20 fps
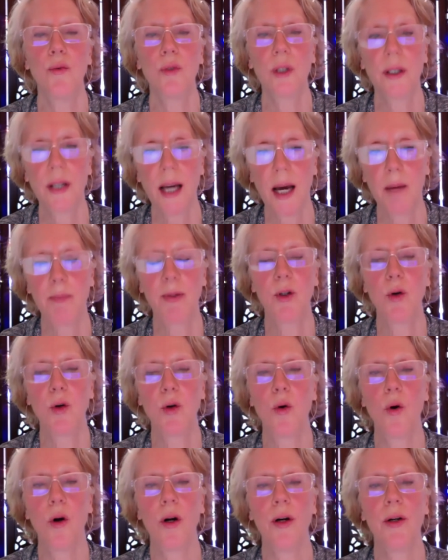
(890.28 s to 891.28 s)

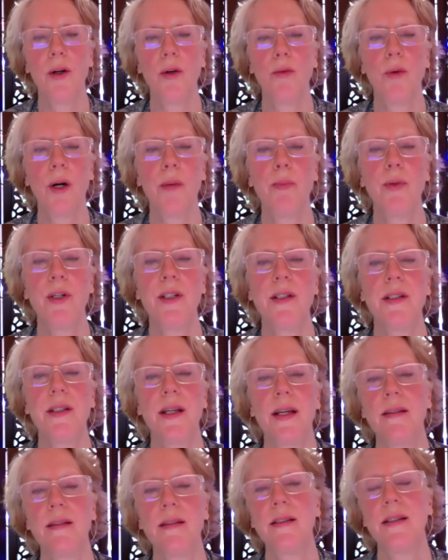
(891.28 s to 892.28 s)
Capricorn
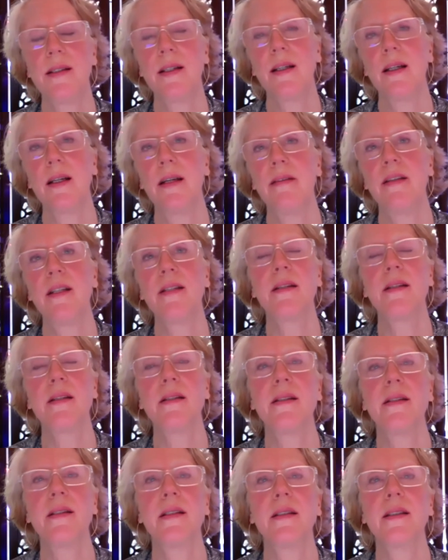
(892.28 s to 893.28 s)
represents this
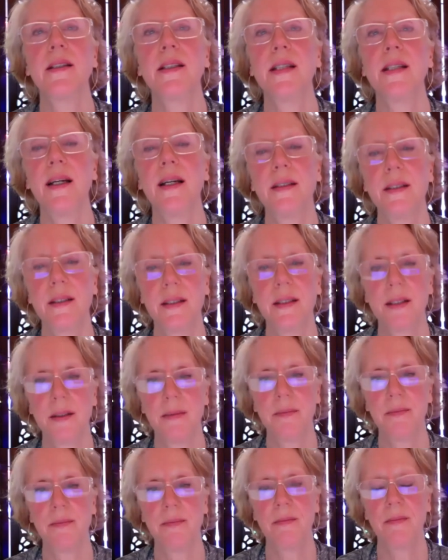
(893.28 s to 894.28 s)
success
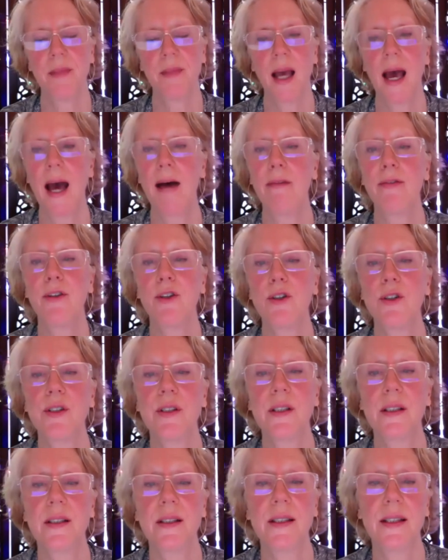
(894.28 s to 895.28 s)
after
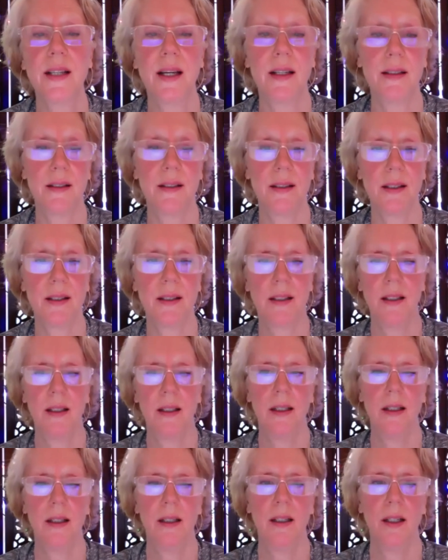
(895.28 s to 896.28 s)
success.
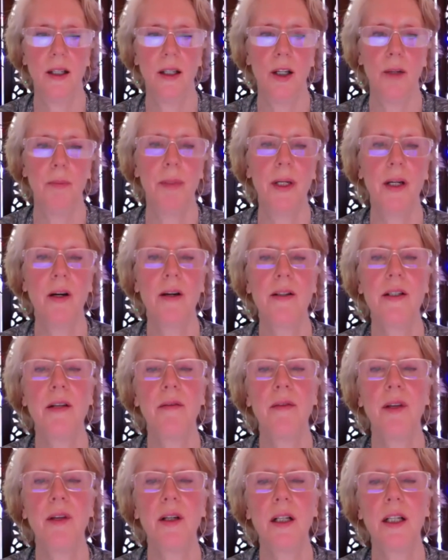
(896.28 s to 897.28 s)
because
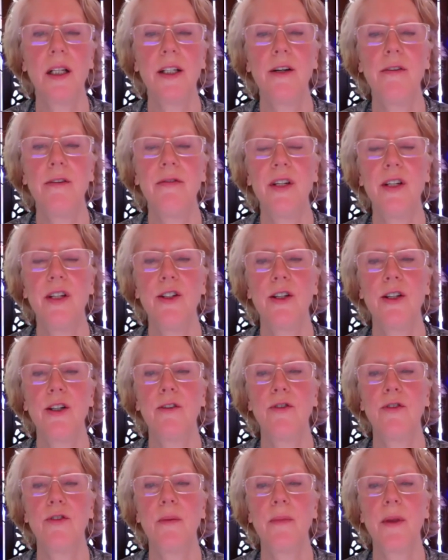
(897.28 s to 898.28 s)
of the clear vision
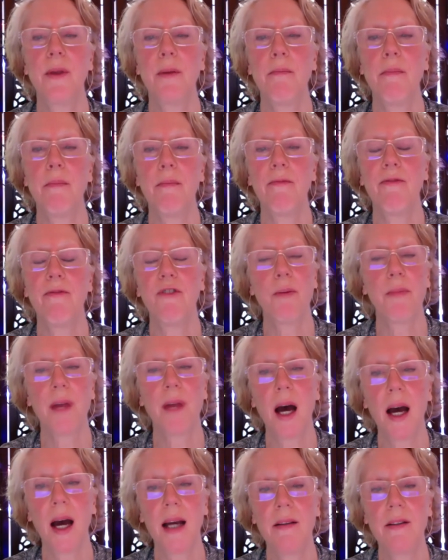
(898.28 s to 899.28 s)
from the
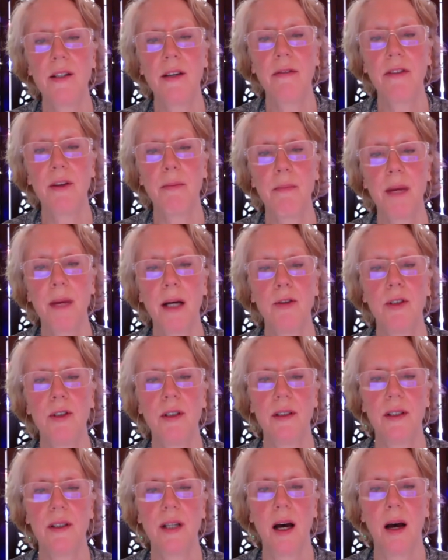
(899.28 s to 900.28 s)
heights of the
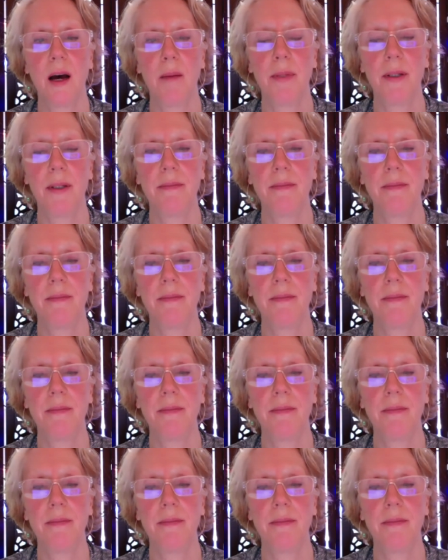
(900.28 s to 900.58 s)
mountaintop.